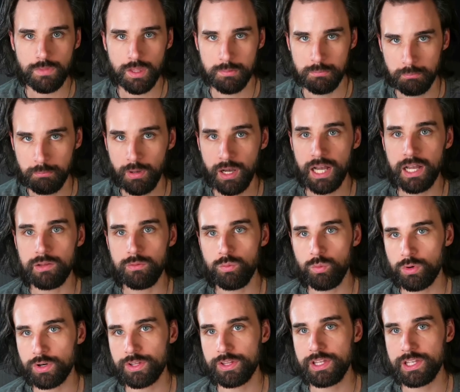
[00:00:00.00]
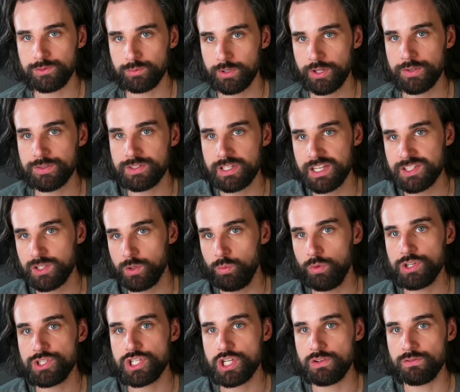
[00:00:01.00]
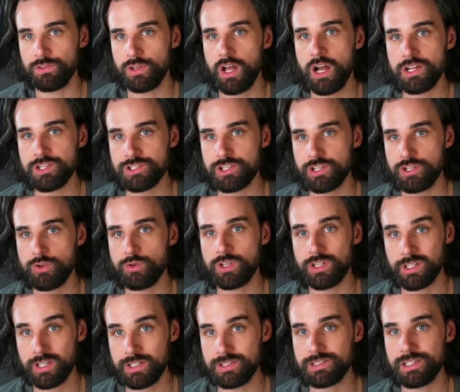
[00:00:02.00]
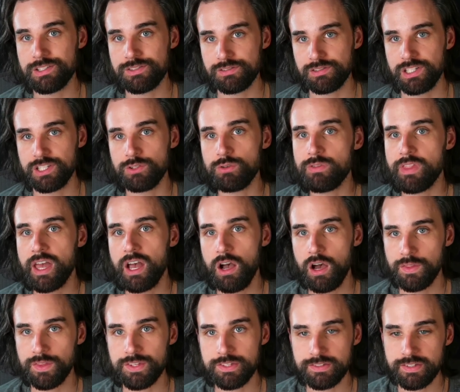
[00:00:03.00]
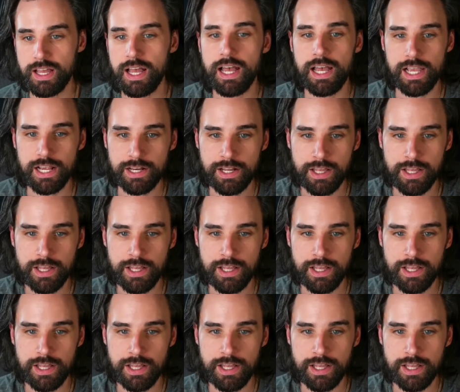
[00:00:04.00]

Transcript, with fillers: But one of, it's one of those things that once you've launched it, you can consistently do that on the side,